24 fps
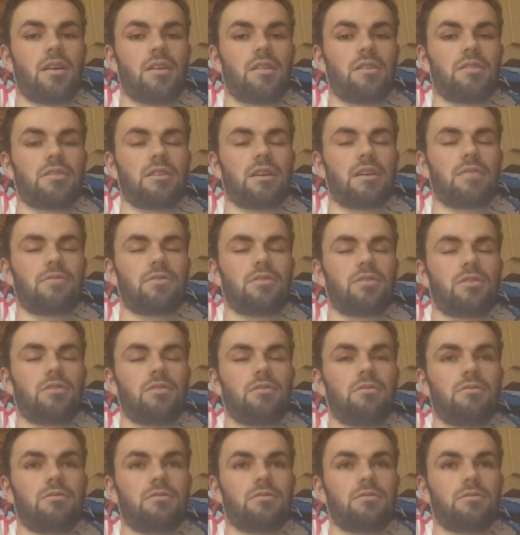this
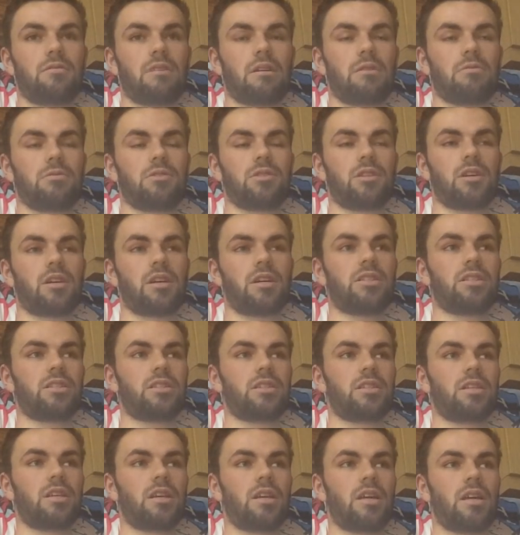afternoon. That was
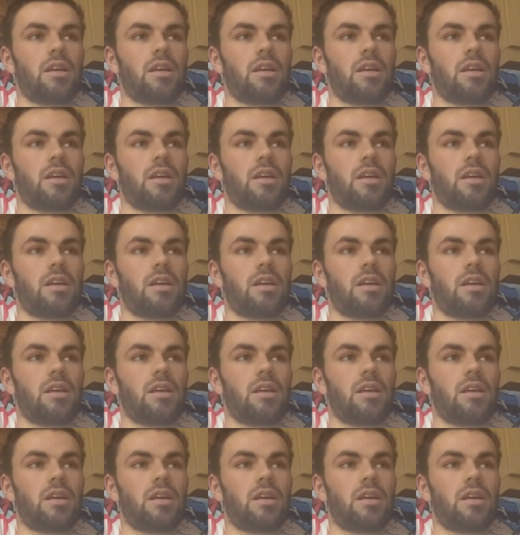nice.